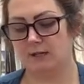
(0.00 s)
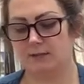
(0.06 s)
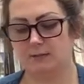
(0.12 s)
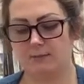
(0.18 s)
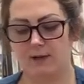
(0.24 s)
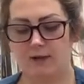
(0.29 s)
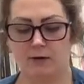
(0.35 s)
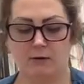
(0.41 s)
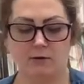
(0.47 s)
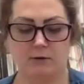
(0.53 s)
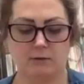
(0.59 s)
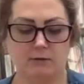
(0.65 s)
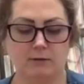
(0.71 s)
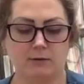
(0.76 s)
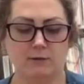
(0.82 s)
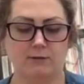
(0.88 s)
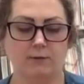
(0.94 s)
It's about
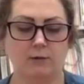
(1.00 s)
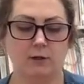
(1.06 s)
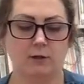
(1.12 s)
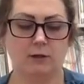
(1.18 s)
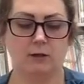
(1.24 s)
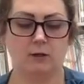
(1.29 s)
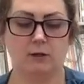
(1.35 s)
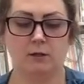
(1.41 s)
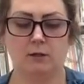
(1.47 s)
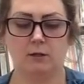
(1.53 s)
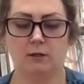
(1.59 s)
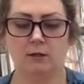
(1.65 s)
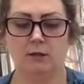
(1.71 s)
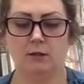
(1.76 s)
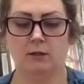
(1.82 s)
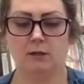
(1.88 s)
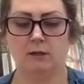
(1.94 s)
a foot long,
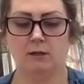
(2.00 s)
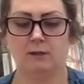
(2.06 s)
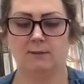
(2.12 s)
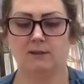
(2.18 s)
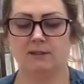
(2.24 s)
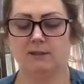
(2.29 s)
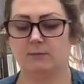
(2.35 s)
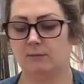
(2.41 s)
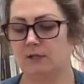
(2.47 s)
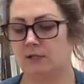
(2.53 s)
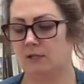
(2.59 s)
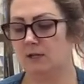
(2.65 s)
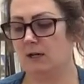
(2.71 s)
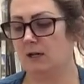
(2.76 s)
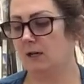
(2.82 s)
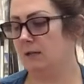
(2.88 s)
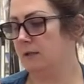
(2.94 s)
the piece I'm going
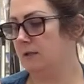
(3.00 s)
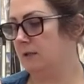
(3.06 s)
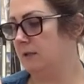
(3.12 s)
to cut,